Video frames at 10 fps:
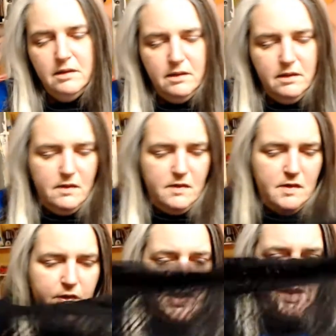So
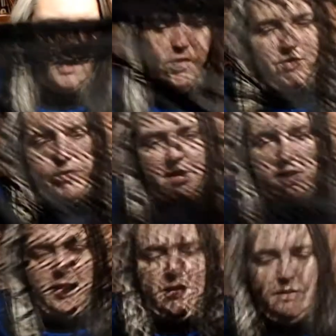yeah,
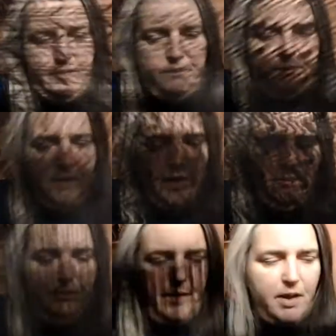hopefully, I
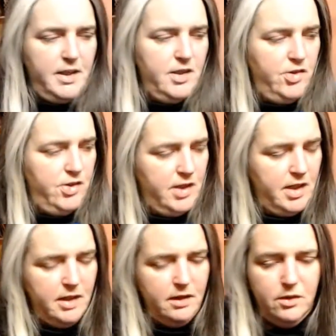probably should have got
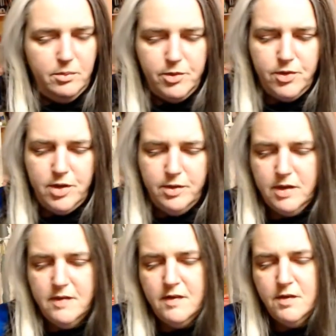a little more
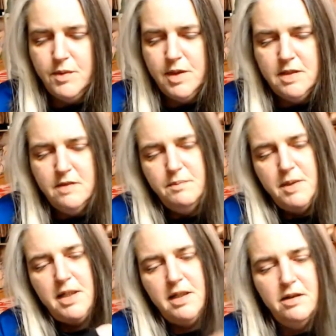because I wanted to
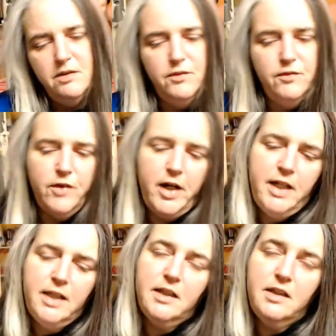make a
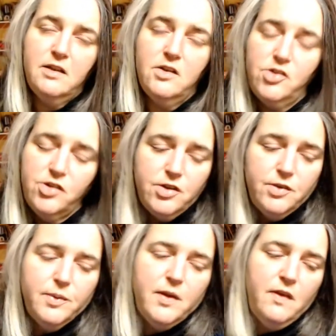raglan shirt
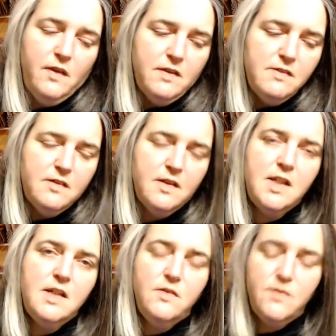with the
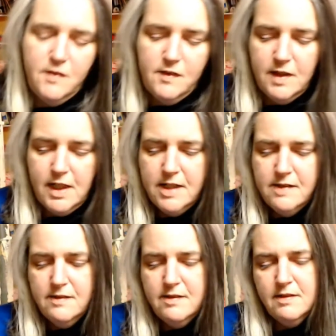sleeves
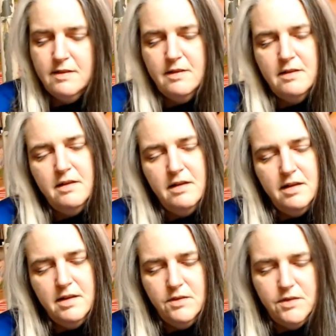lace. I
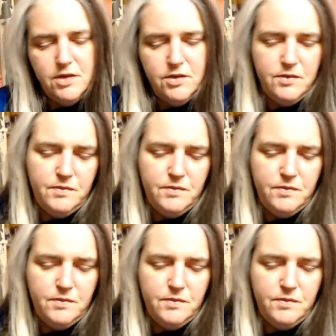don't know.